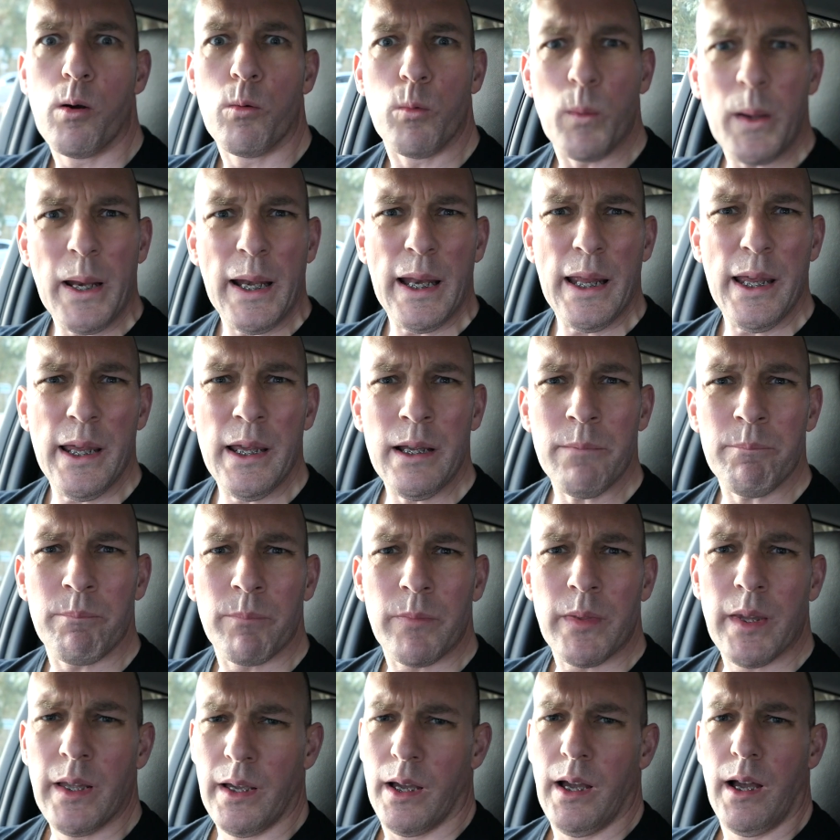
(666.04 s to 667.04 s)
Winning,
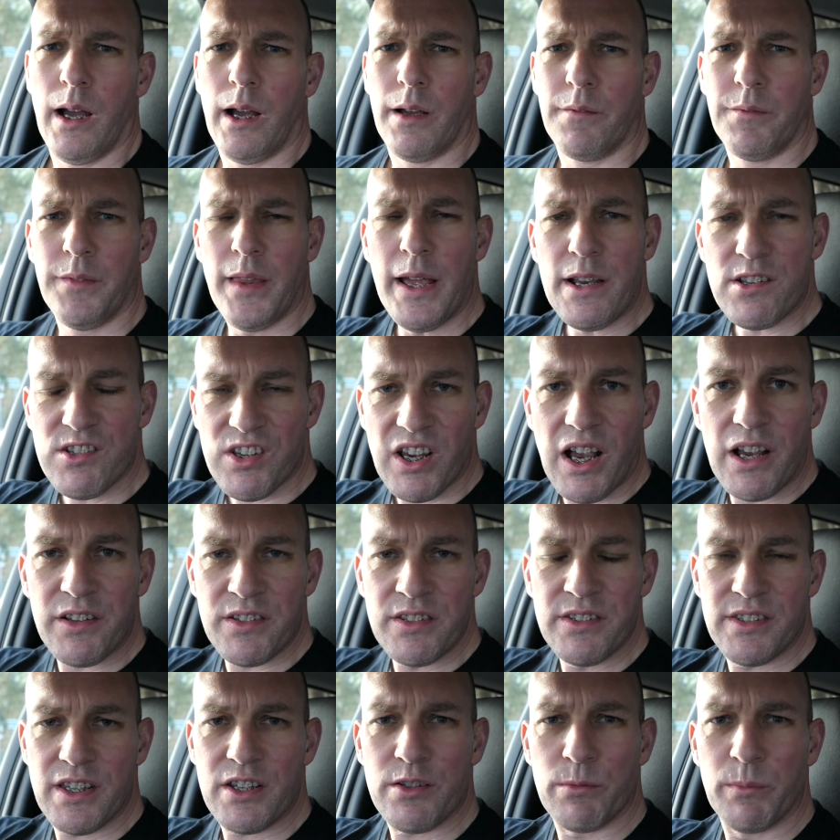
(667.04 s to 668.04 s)
that
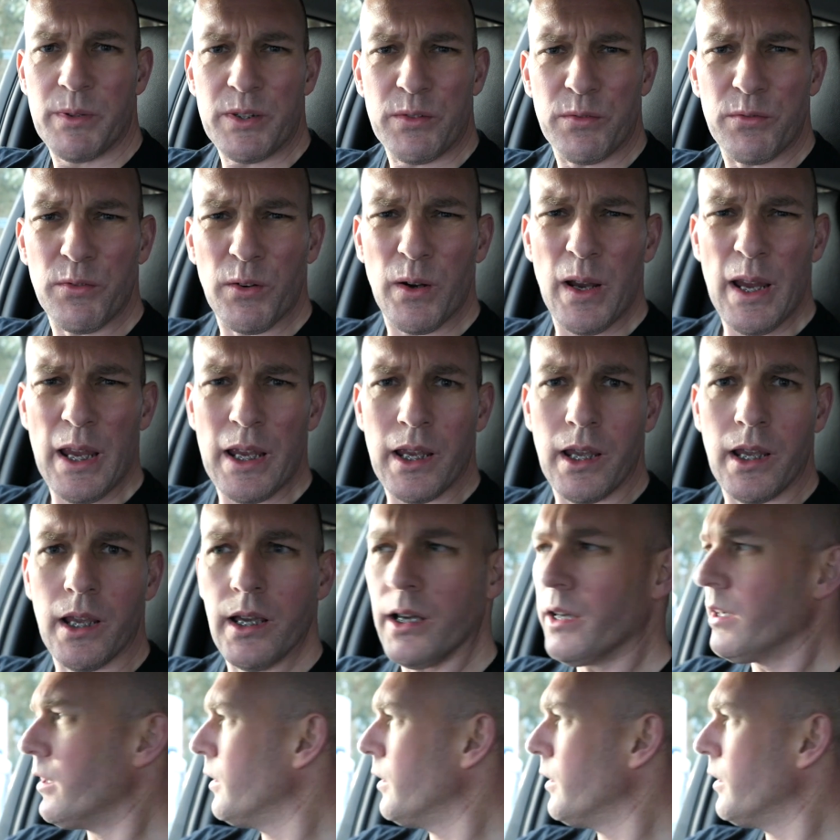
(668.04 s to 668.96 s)
charging session was free.